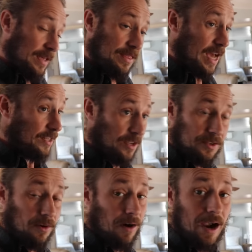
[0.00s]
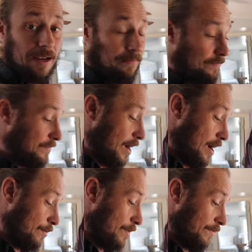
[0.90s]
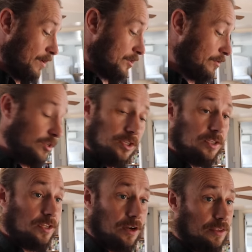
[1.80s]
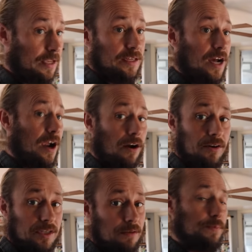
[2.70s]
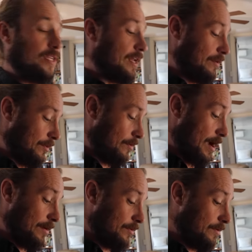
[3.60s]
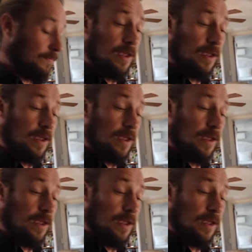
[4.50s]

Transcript: That does all right. Uh, we've also just stuck the entire seed potato in the ground.